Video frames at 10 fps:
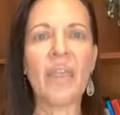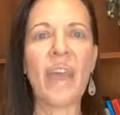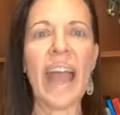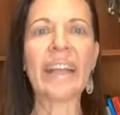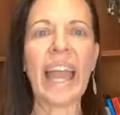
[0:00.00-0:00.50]

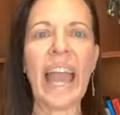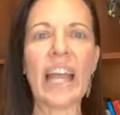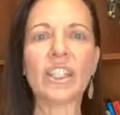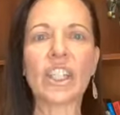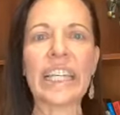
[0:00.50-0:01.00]
that
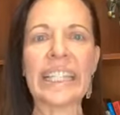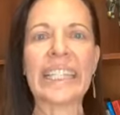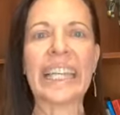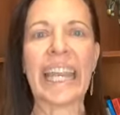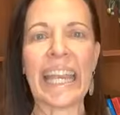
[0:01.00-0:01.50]
cash
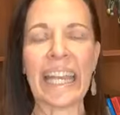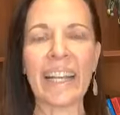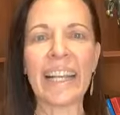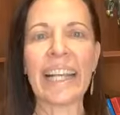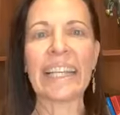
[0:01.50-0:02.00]
is
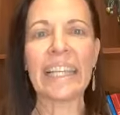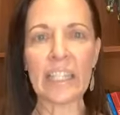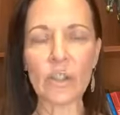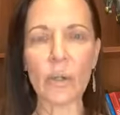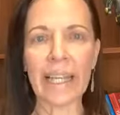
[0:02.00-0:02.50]
king,
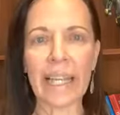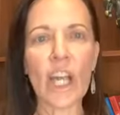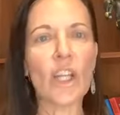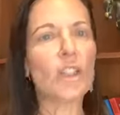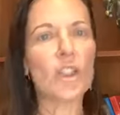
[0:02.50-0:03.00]
literally.
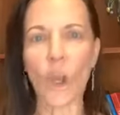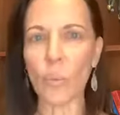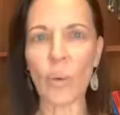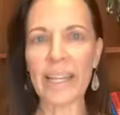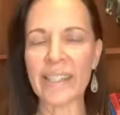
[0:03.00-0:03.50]

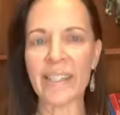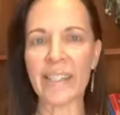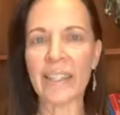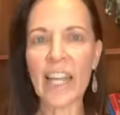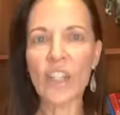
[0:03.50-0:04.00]
Don't waste
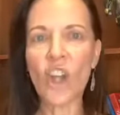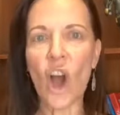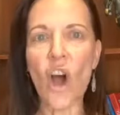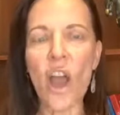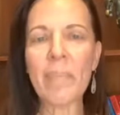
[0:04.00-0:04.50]
it.
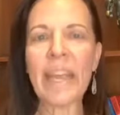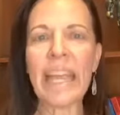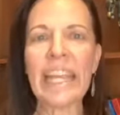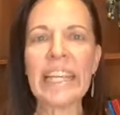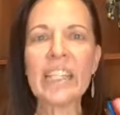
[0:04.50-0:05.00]
Time
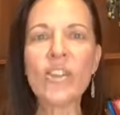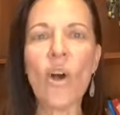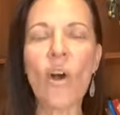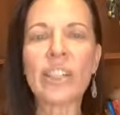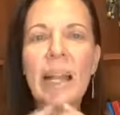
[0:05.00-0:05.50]
is
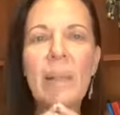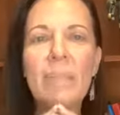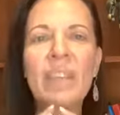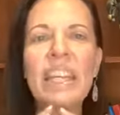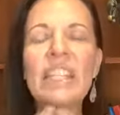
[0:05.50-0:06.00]
not,
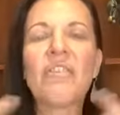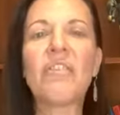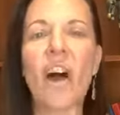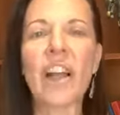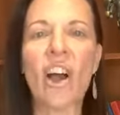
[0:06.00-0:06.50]
it's
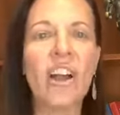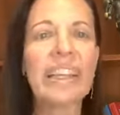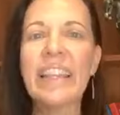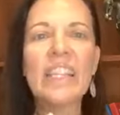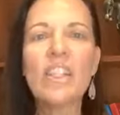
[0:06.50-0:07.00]

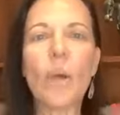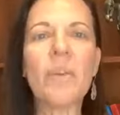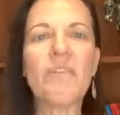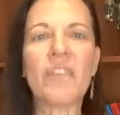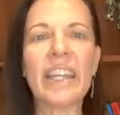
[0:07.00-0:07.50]
finite. There's no
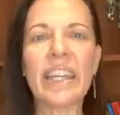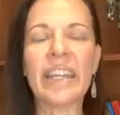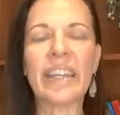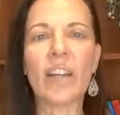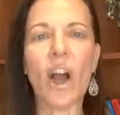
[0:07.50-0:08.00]
infinity
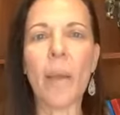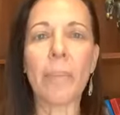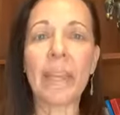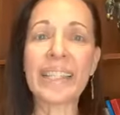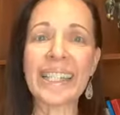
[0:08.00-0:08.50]
to time
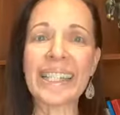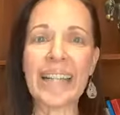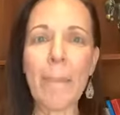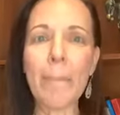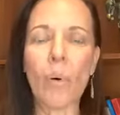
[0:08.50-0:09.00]
because at
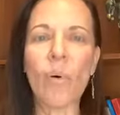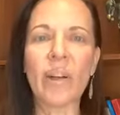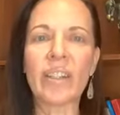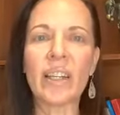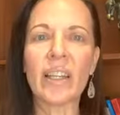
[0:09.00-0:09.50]
some
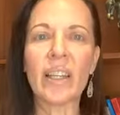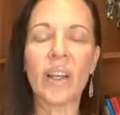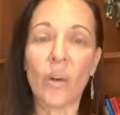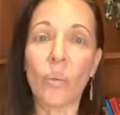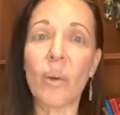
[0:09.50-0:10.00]
point
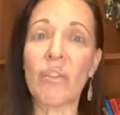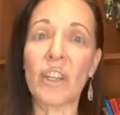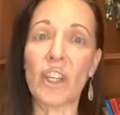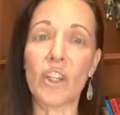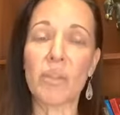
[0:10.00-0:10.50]
we
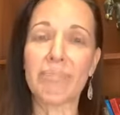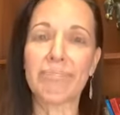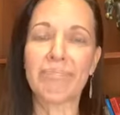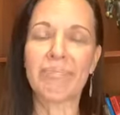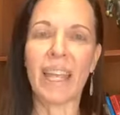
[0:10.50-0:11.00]
finish.
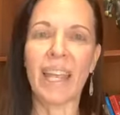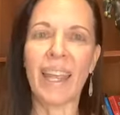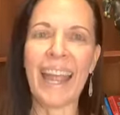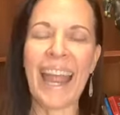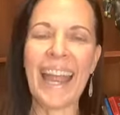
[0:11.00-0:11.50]

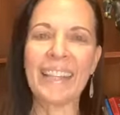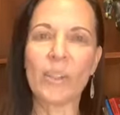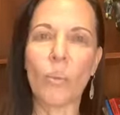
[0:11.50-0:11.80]
And